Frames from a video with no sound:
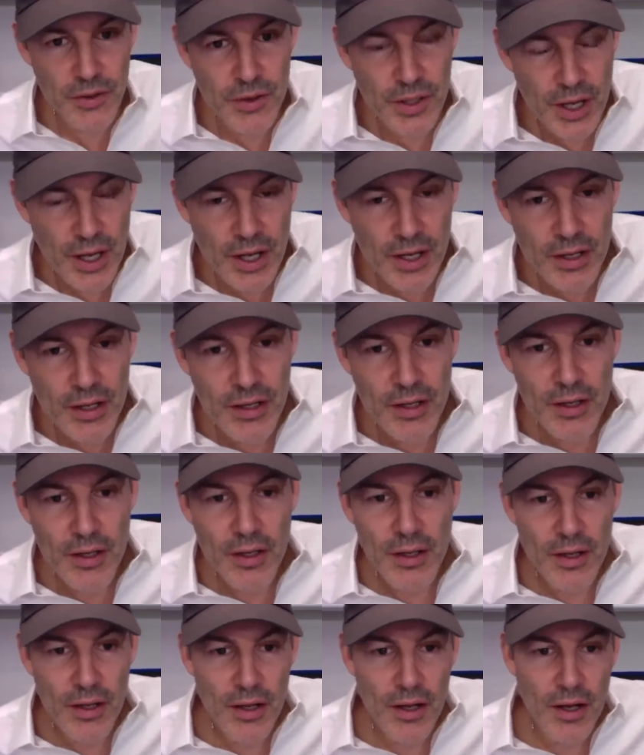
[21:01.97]
okay,
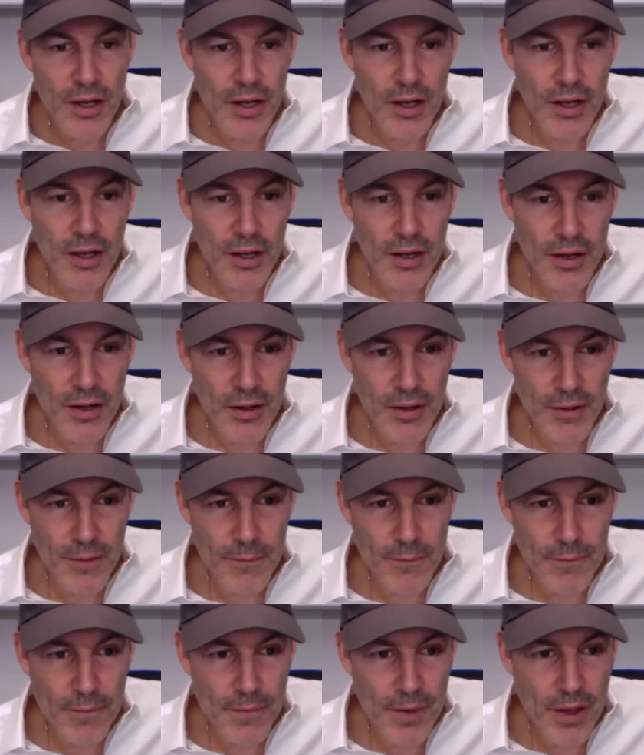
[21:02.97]

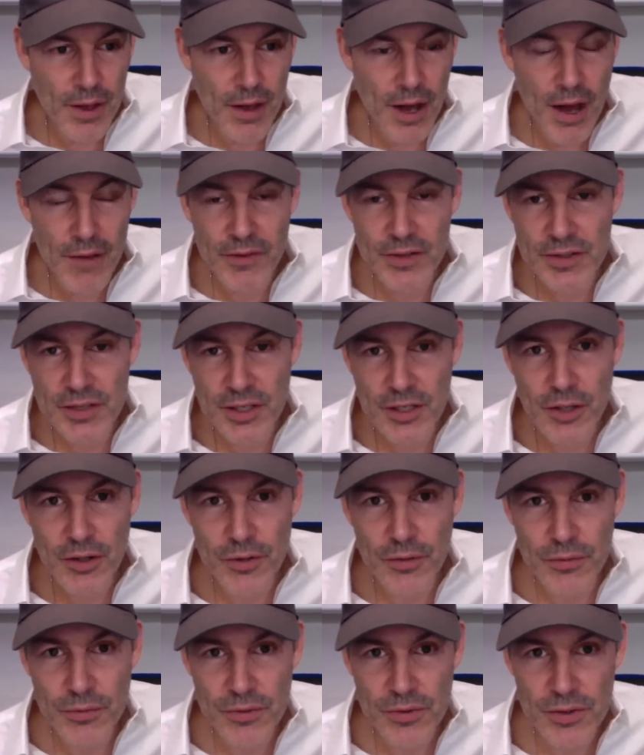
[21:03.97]
um, obviously
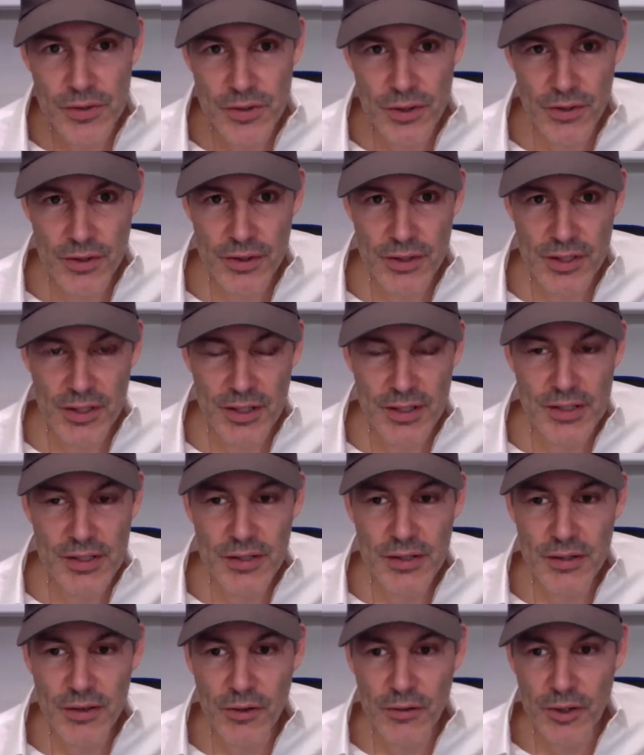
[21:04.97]
no certainties,
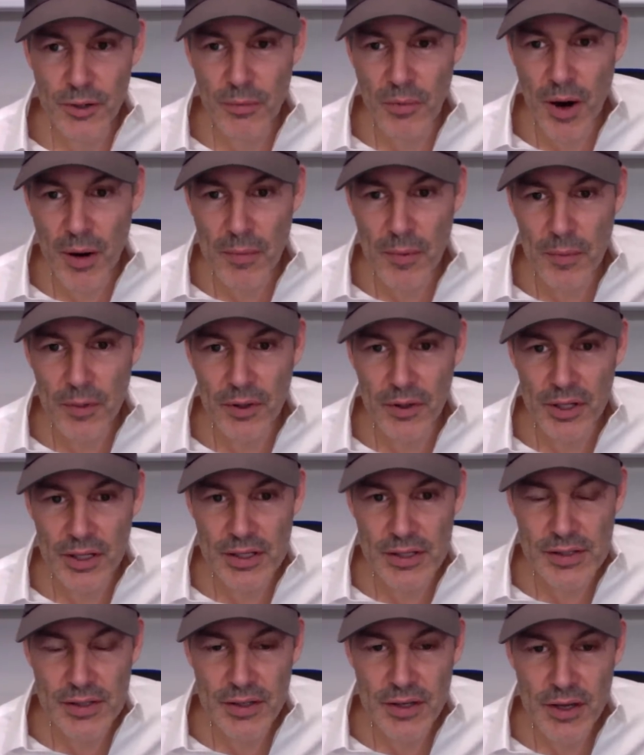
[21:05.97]
only
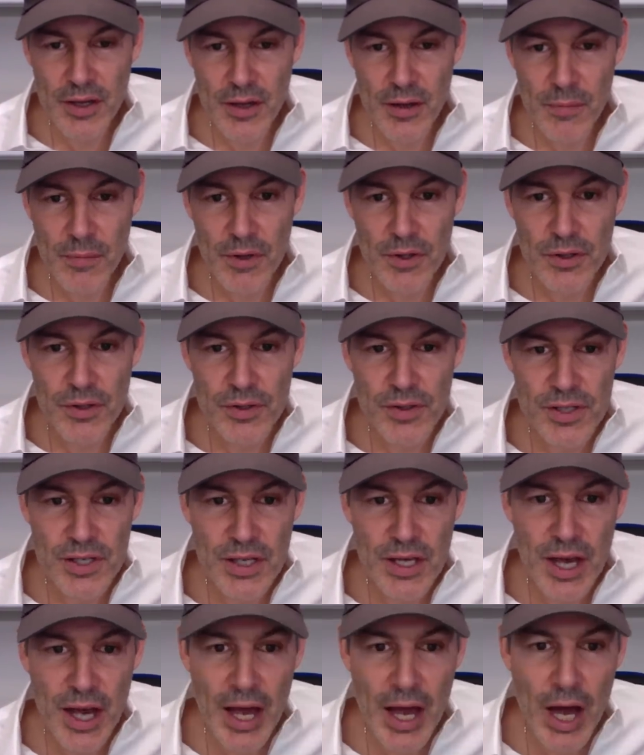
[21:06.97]
probabilities, but you
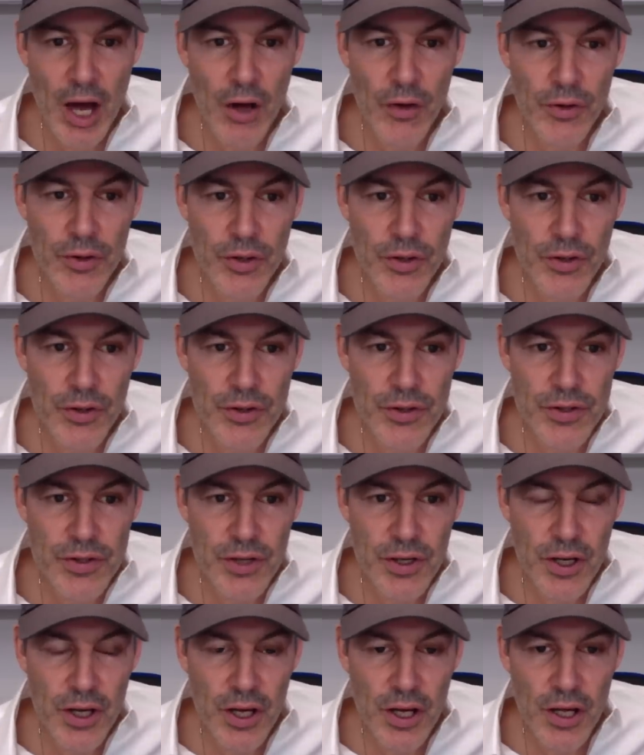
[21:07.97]
see how there's
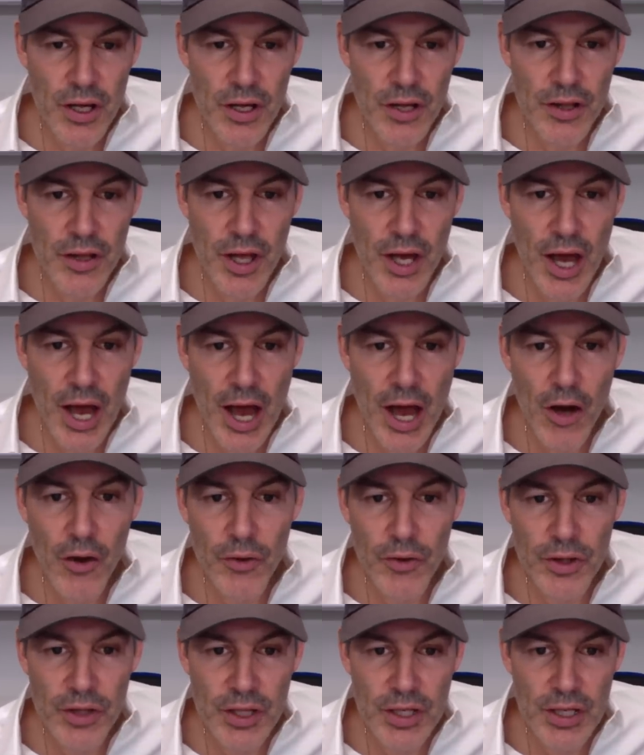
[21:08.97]
the, how
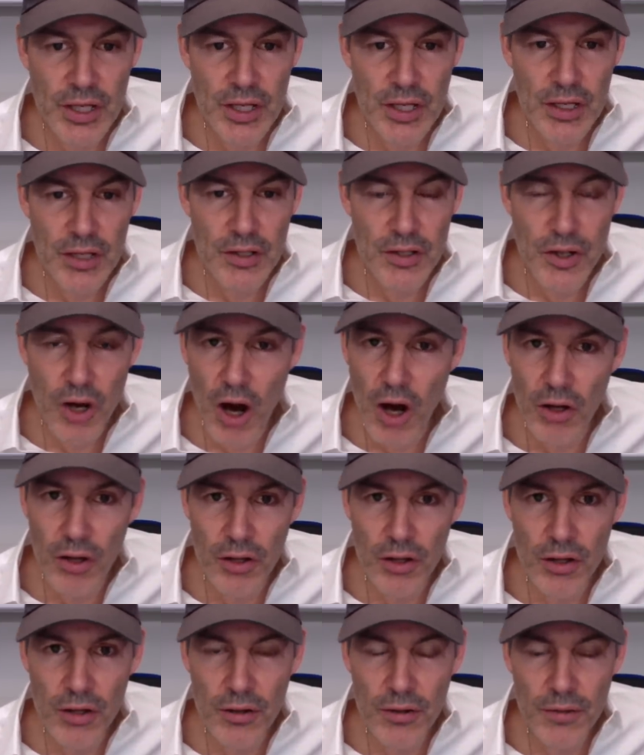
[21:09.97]
the
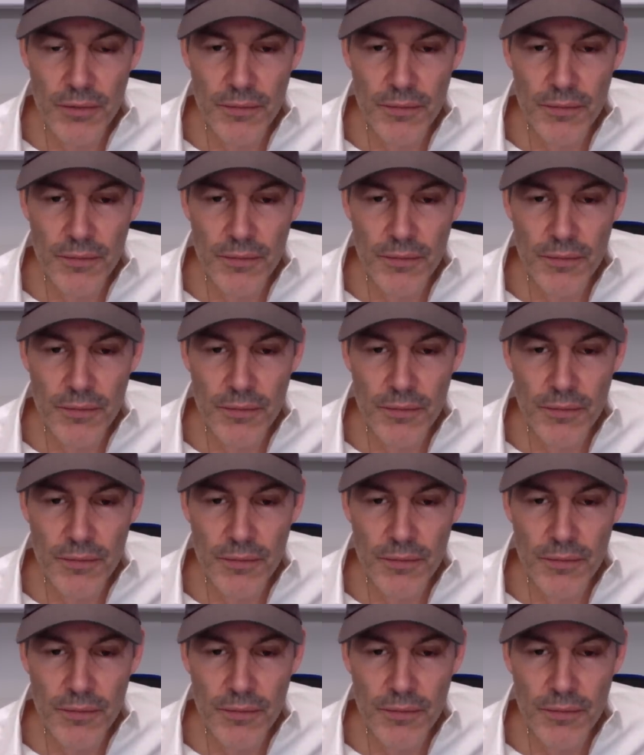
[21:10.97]
dollar